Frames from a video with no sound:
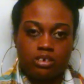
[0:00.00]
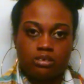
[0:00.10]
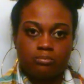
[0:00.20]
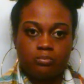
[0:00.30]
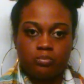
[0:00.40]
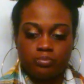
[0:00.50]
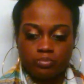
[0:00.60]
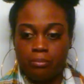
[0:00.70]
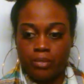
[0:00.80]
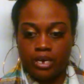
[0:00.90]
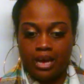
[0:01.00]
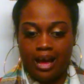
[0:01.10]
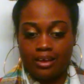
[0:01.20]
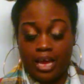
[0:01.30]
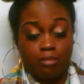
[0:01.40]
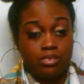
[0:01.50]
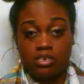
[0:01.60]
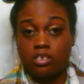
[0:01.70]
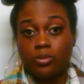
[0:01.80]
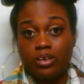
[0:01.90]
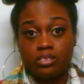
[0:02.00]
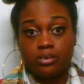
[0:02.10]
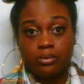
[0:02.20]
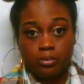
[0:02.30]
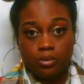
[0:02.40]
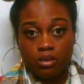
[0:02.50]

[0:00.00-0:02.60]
did. But me, I came to his rescue.